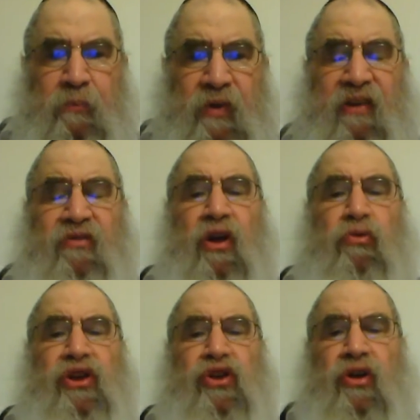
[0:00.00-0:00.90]
if the
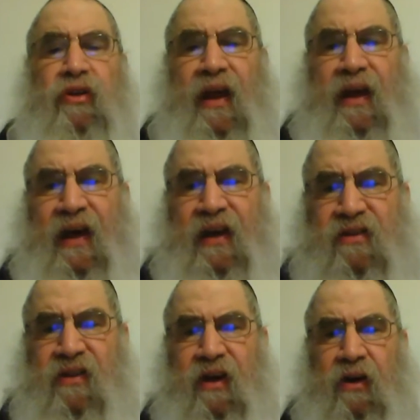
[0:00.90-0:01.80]
original nega
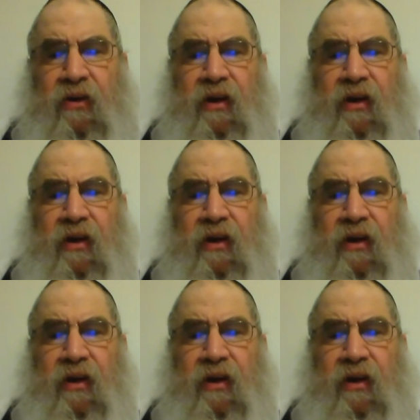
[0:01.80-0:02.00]
is there,